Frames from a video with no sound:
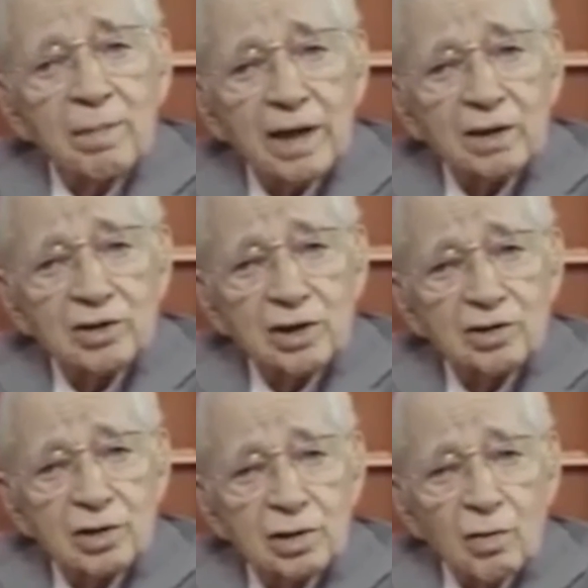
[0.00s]

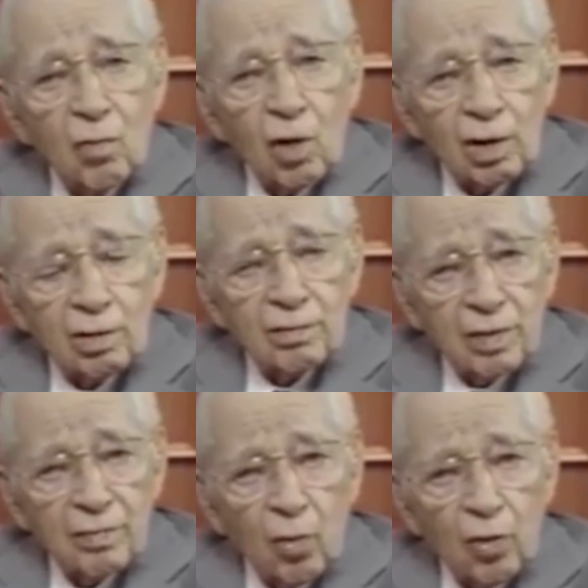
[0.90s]
magazines in the world,
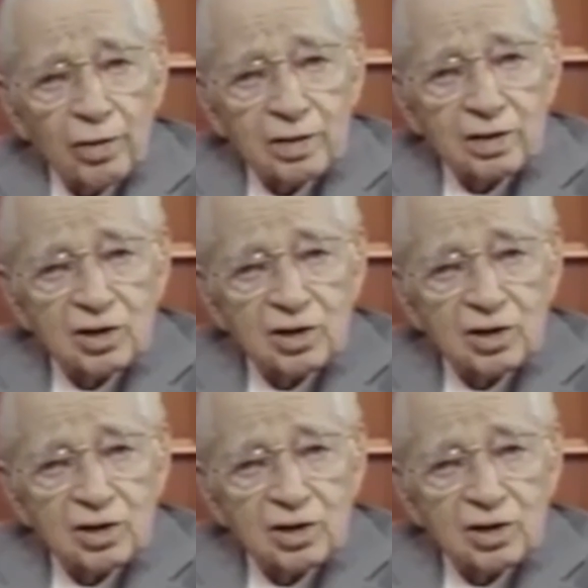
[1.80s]
with more than